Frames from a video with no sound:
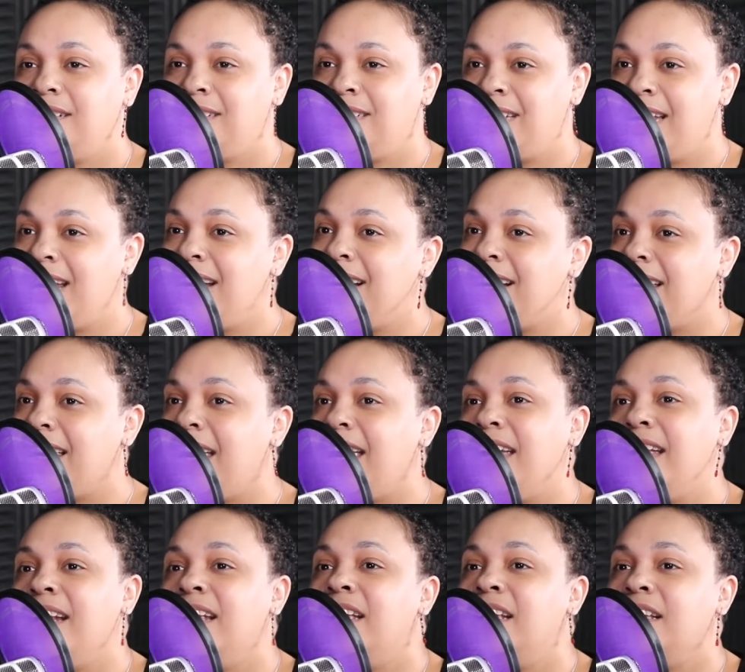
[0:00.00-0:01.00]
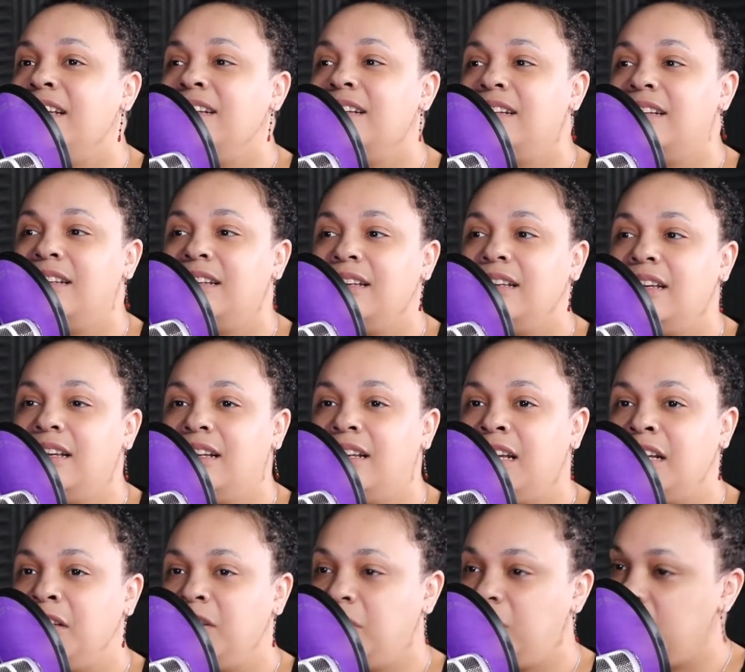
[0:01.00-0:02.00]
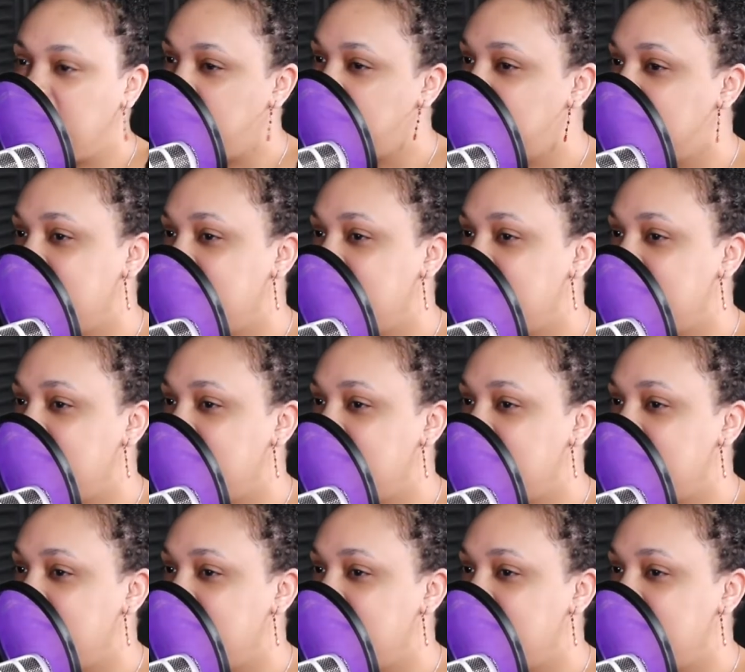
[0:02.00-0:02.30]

dedicated, and loyal